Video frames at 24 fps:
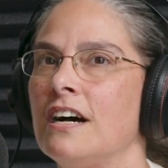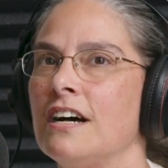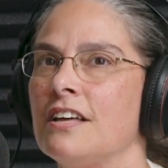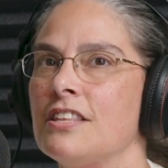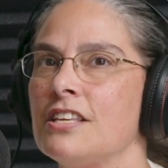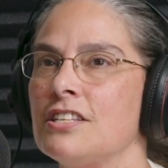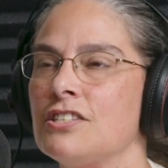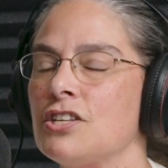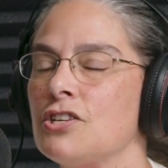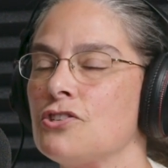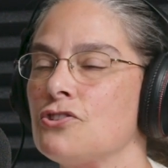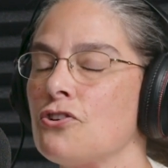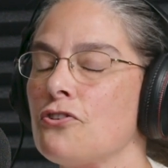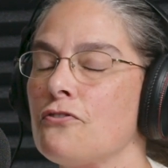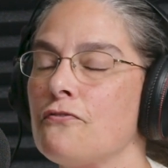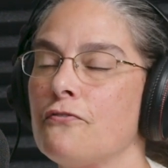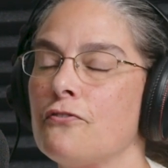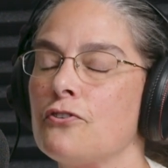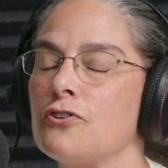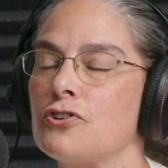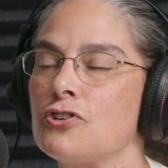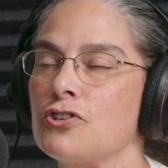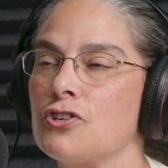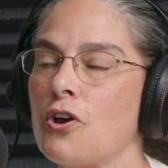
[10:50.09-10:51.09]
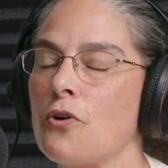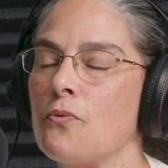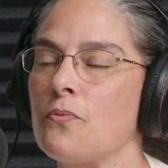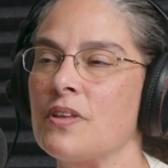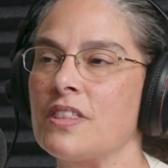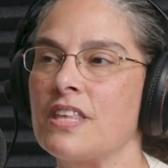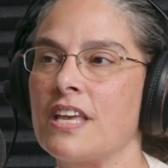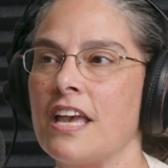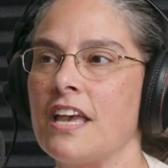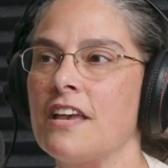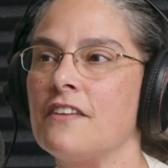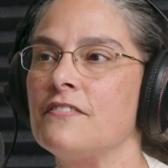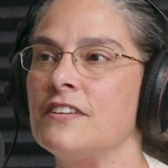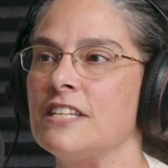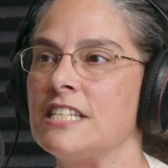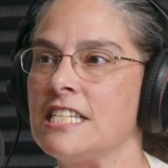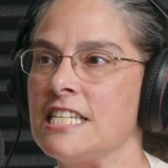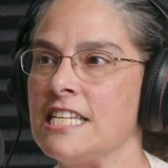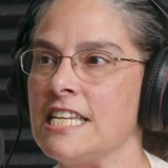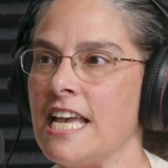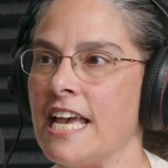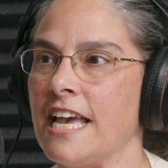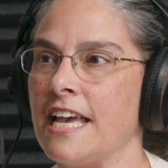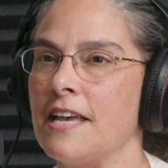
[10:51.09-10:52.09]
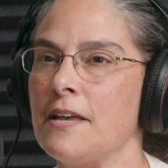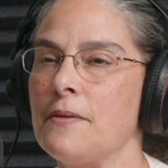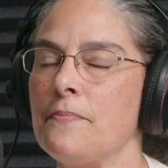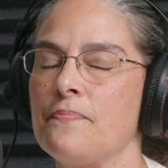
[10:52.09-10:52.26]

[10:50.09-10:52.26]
This is her first show with KVTA.